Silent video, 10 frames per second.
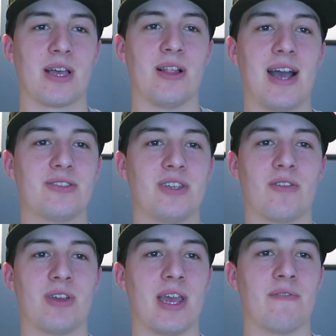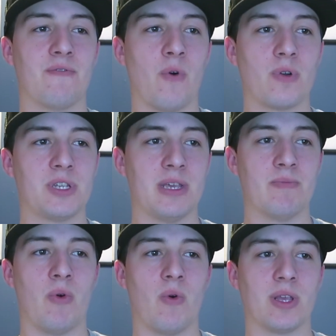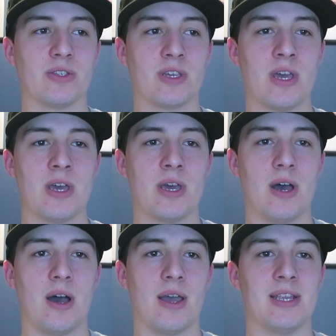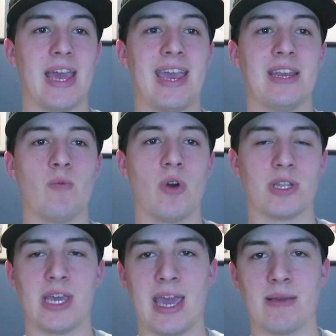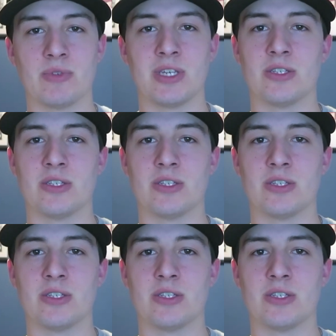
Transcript: Like last year, he had fourteen points uh, in 81 games.